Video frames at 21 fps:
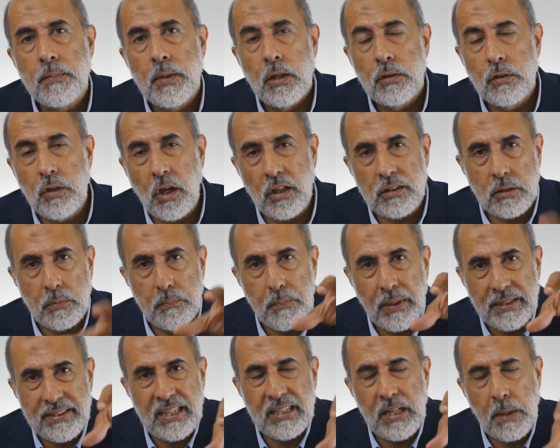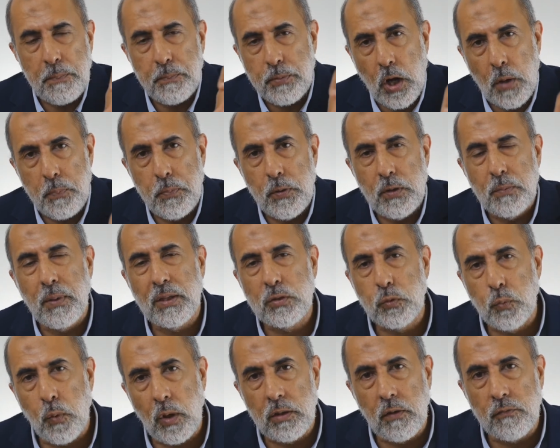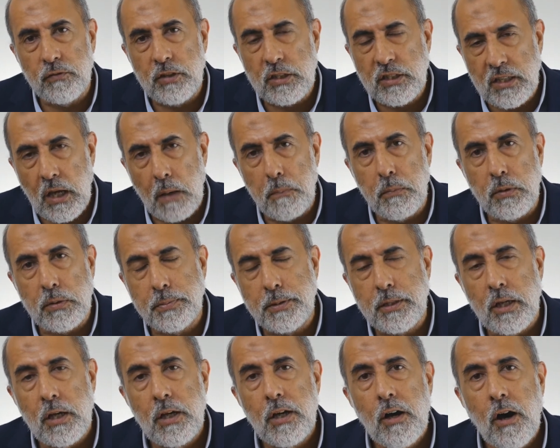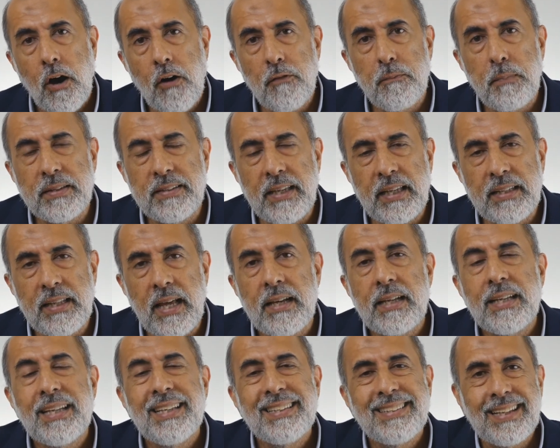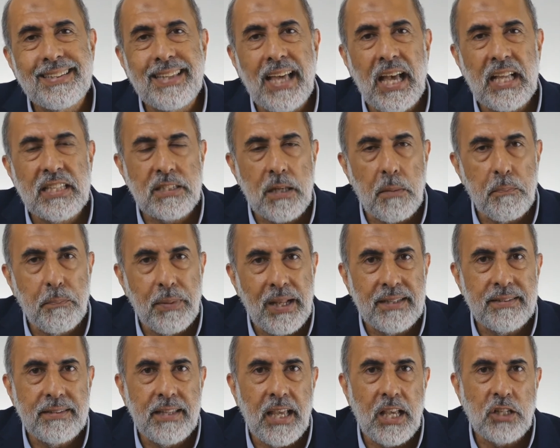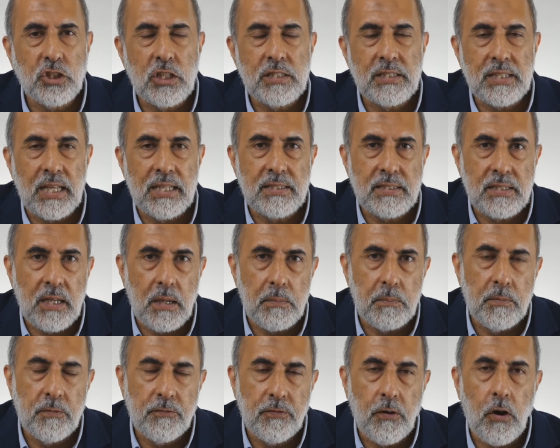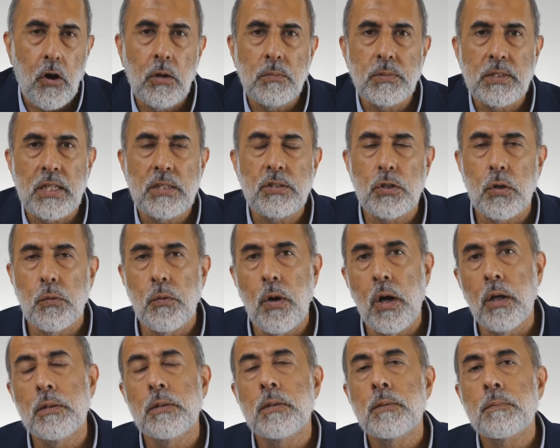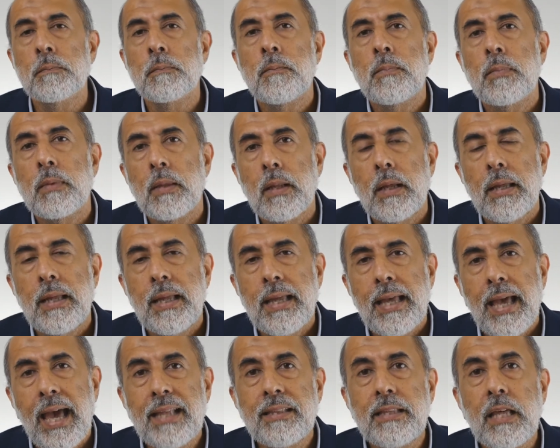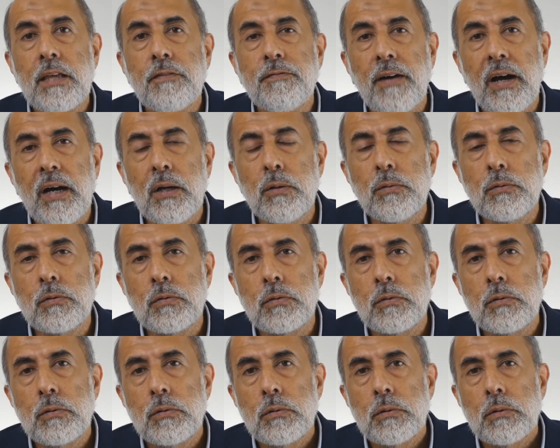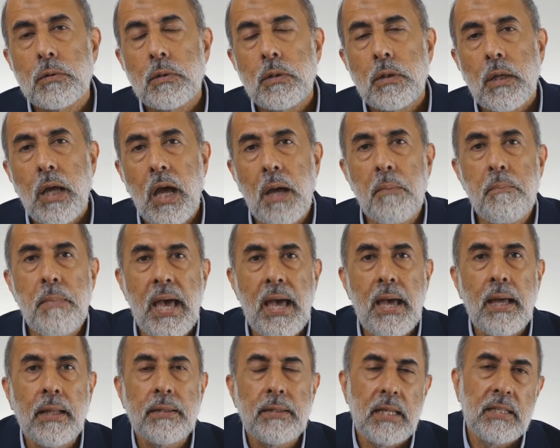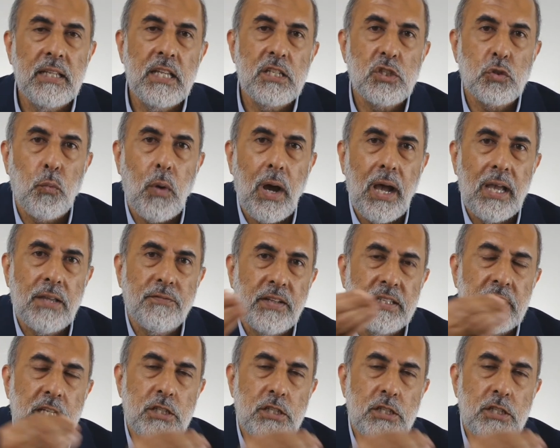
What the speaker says: Not Medina proper, but one of the suburbs of Medina that had some plantations and some farms and so on. And they found a man and his wife and